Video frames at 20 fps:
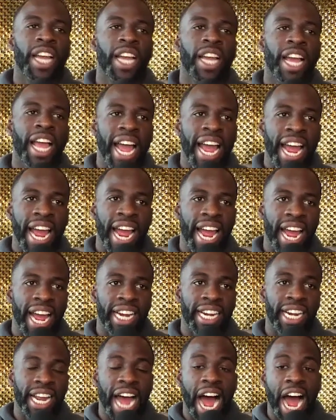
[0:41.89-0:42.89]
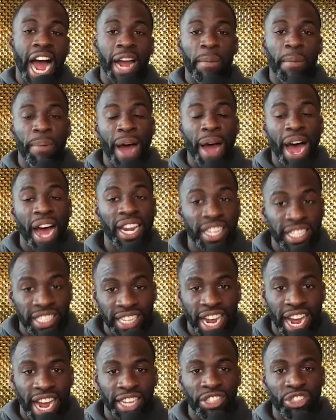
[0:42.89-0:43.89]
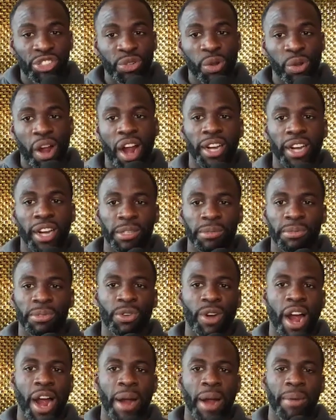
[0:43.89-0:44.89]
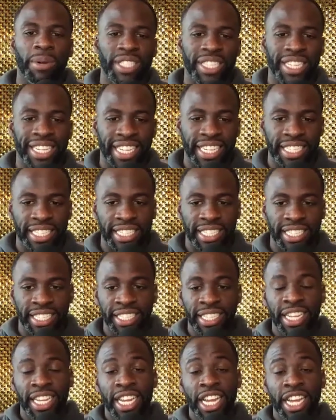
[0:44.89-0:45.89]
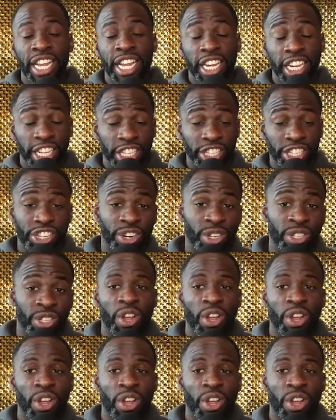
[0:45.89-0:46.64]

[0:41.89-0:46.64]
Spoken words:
And I apologize to our subscribers and listeners